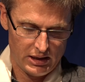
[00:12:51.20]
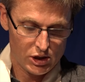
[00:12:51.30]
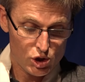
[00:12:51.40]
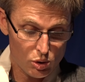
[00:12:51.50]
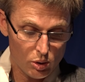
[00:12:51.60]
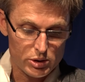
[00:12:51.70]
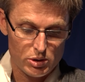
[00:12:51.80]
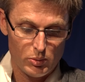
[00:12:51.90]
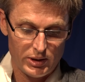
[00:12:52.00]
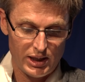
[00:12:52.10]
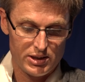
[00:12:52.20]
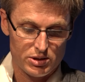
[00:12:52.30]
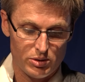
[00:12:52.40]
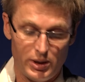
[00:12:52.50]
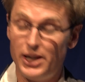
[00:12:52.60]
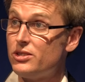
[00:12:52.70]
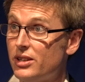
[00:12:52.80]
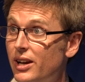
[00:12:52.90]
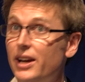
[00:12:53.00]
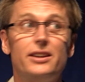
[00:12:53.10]
In short, we need to
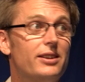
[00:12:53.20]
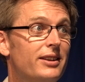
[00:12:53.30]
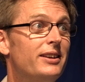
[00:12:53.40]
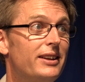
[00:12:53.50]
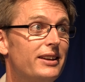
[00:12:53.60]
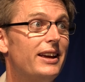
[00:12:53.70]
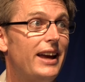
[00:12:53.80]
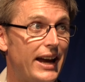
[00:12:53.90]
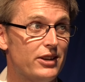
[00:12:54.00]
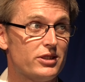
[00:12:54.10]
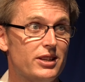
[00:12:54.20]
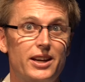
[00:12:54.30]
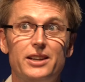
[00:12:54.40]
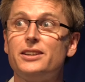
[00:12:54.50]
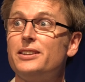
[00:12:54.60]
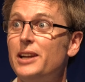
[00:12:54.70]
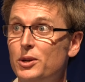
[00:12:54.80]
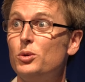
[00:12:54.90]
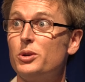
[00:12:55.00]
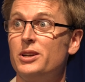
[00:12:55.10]
educate, agitate,
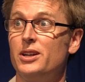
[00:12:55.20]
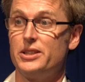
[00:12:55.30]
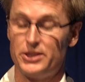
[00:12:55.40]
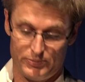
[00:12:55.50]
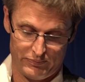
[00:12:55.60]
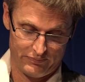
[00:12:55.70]
and organise.